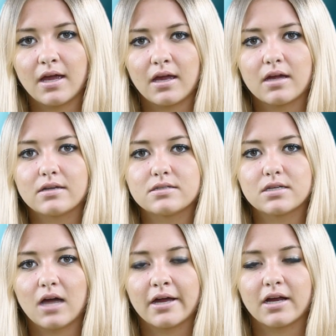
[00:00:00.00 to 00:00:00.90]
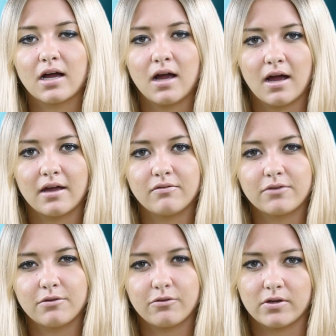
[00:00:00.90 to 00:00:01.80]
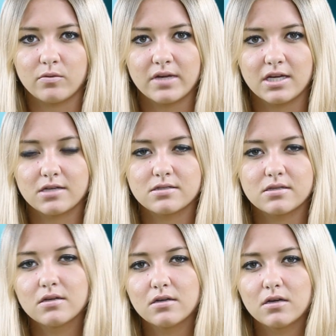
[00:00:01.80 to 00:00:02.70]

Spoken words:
and I got high for 3 weeks.